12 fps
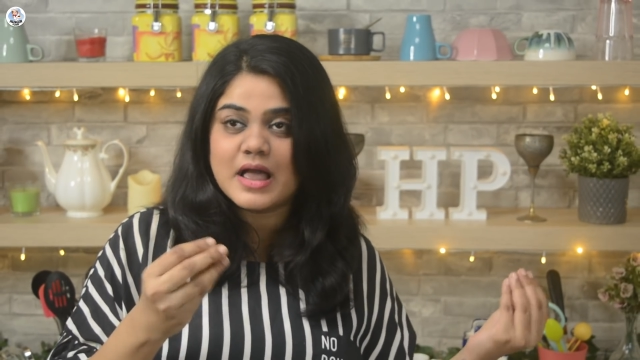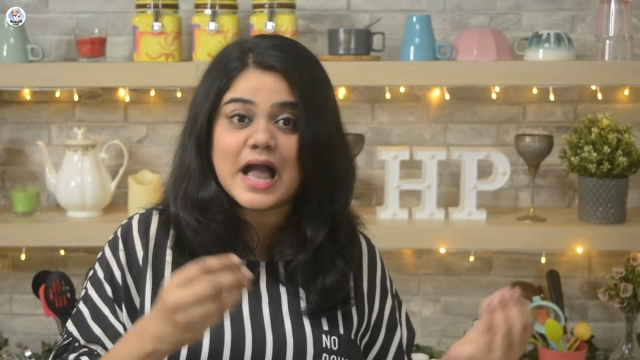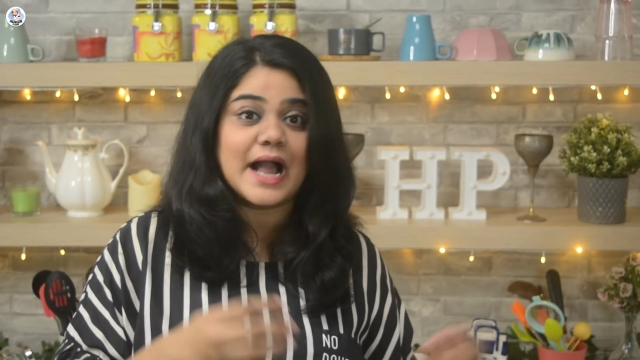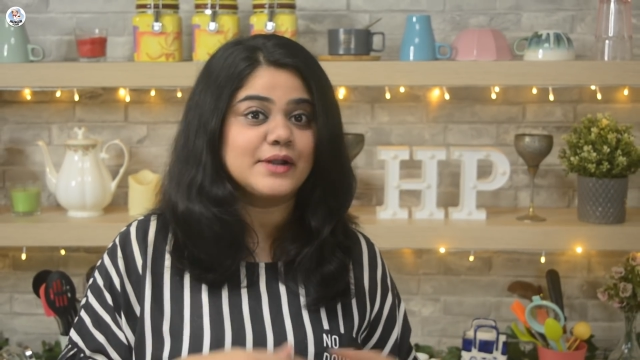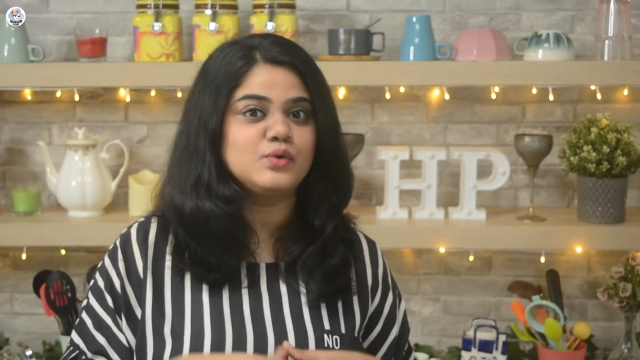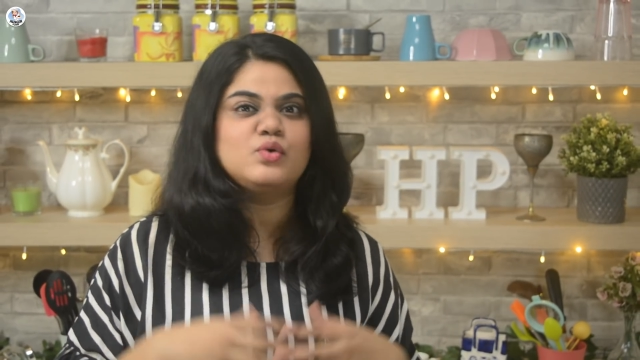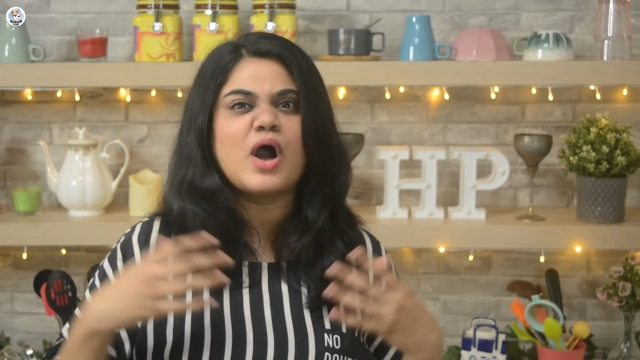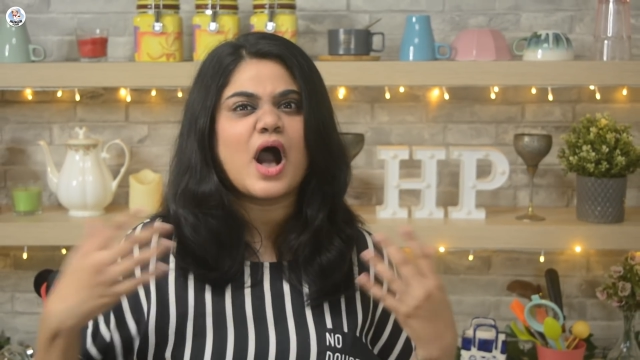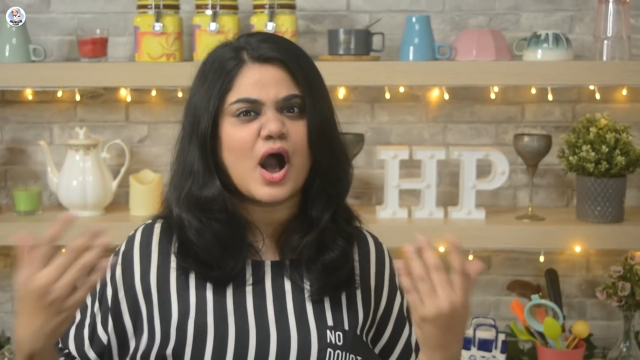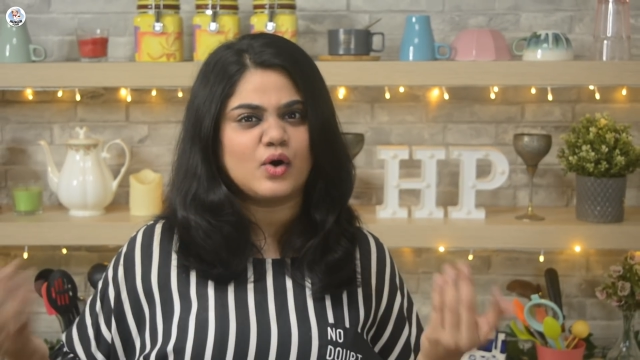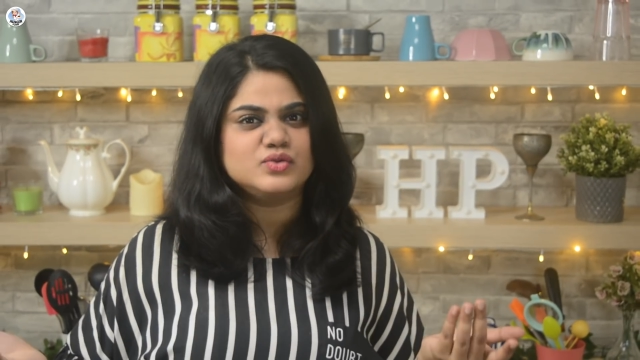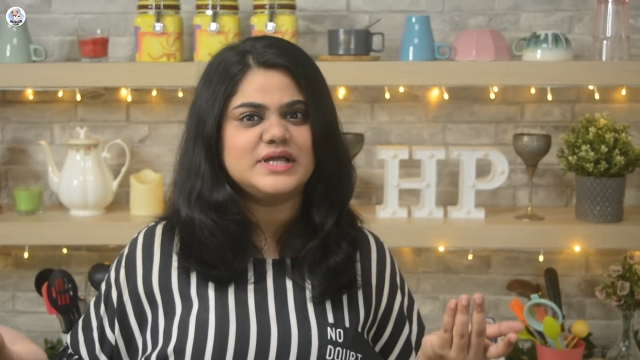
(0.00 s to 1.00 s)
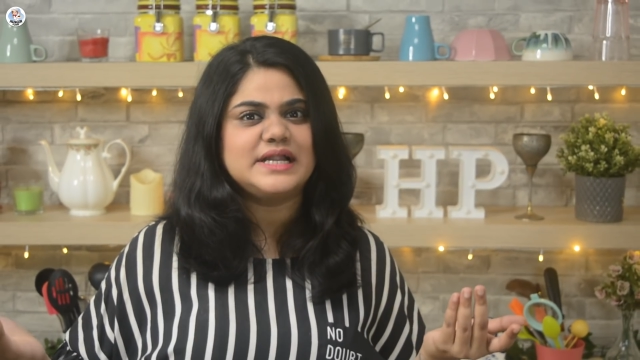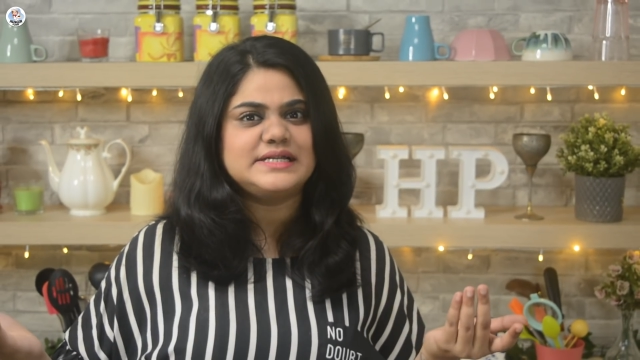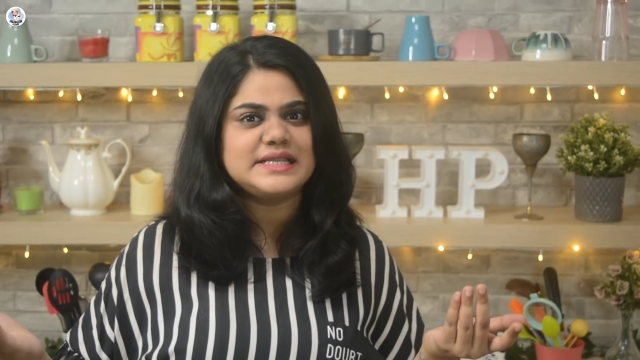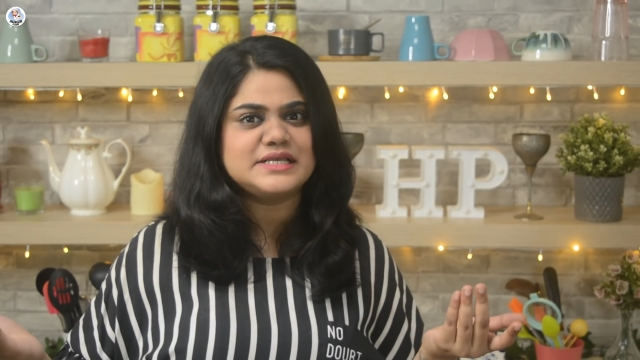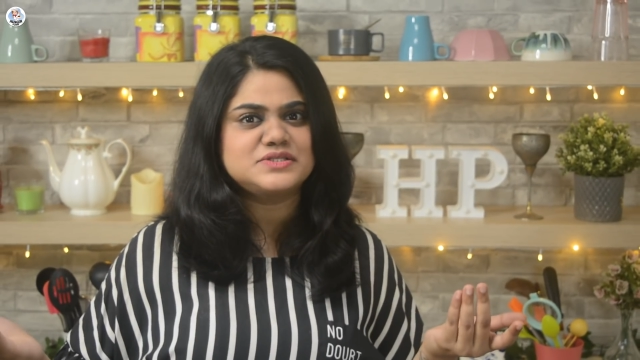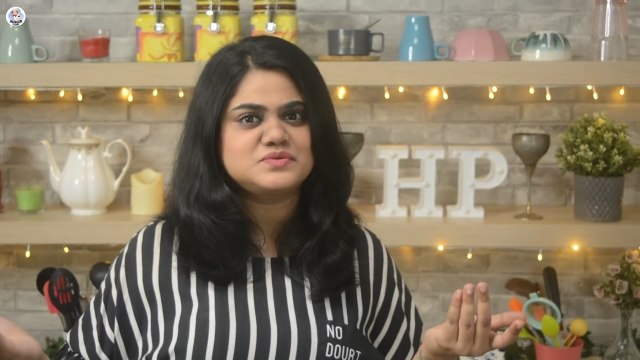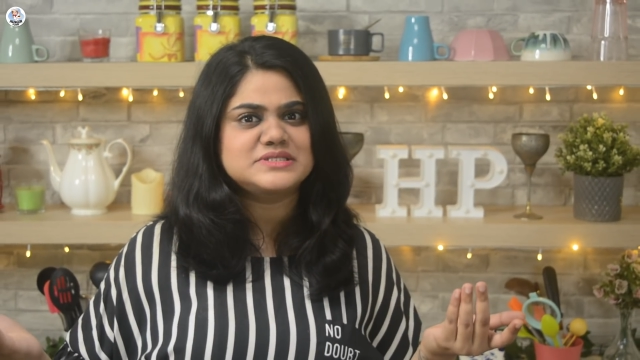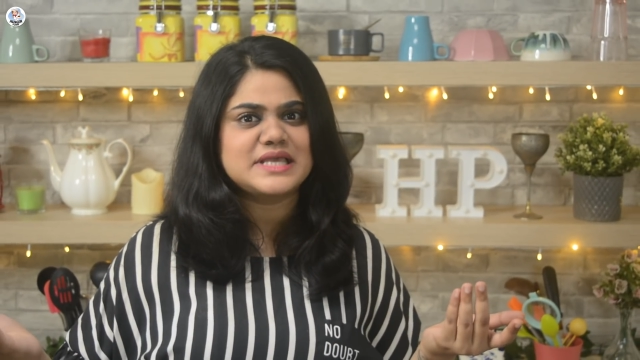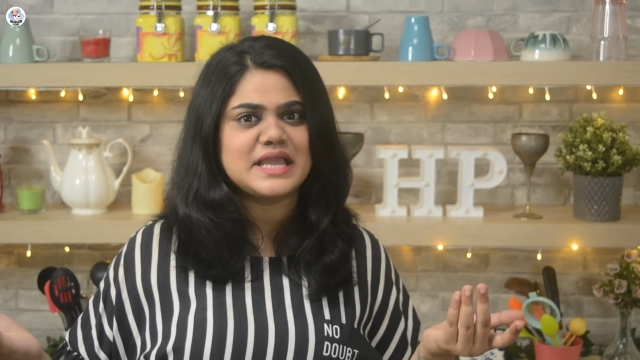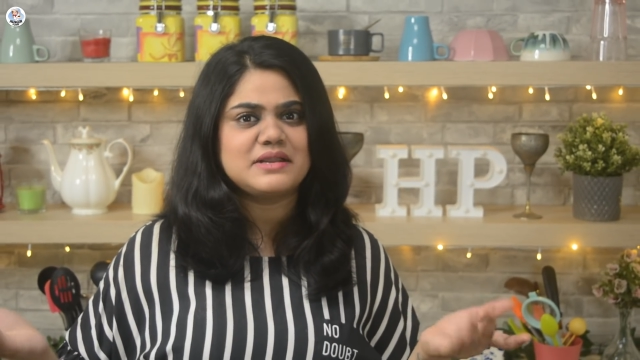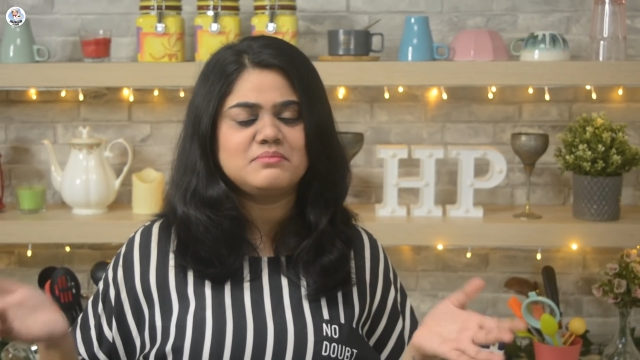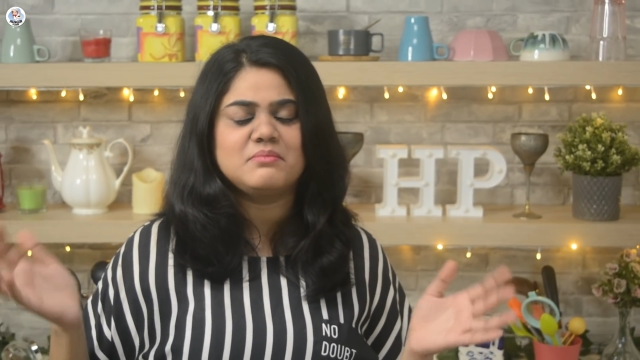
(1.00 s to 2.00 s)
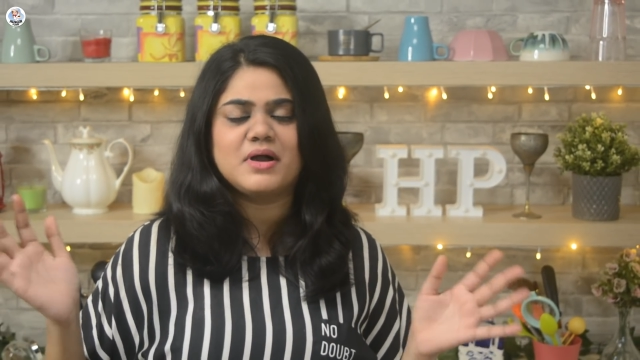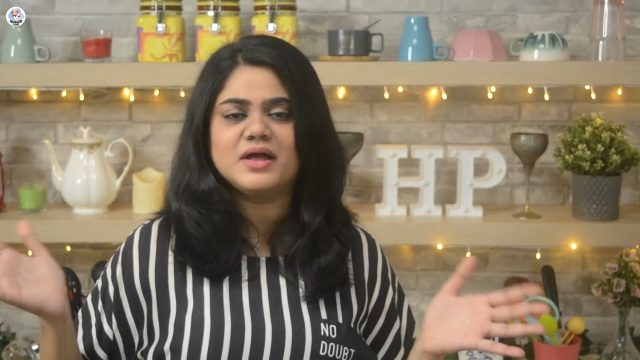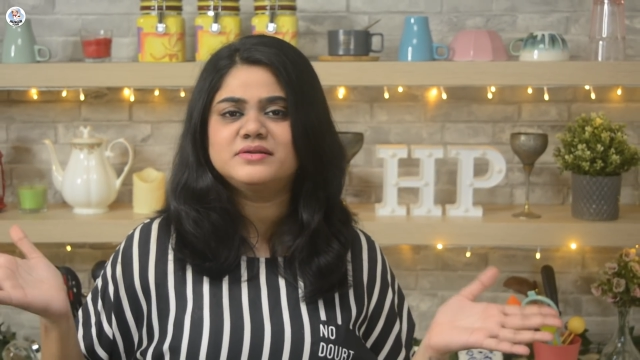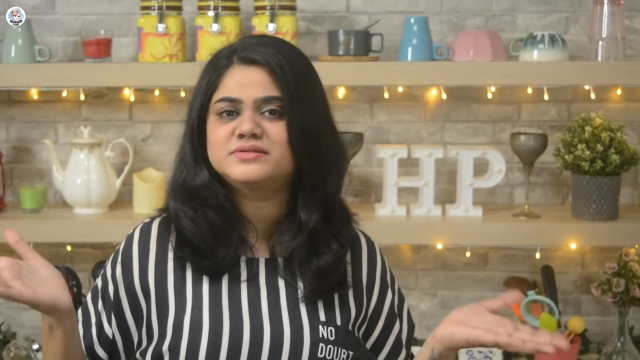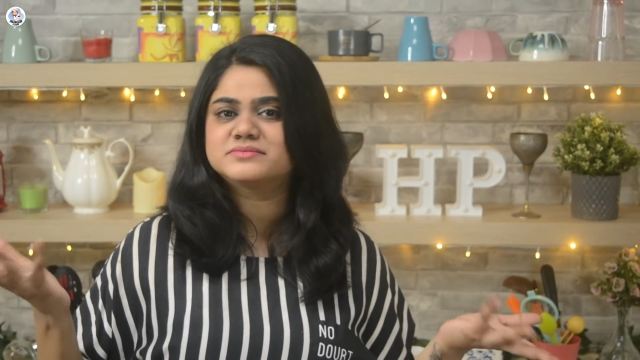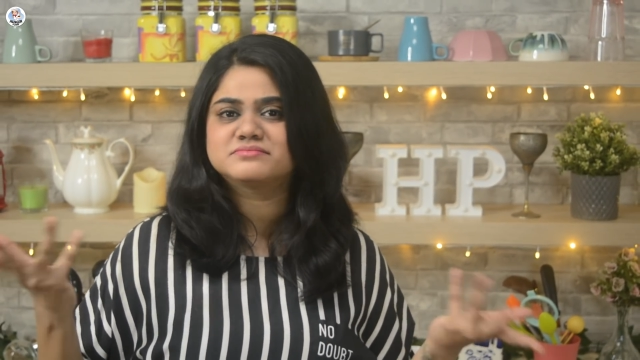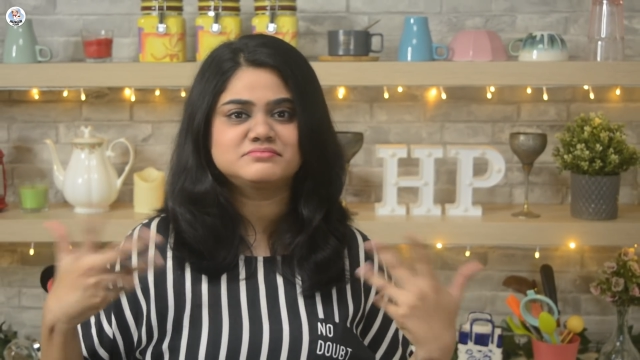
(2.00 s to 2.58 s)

I don't know how that taste was gained, but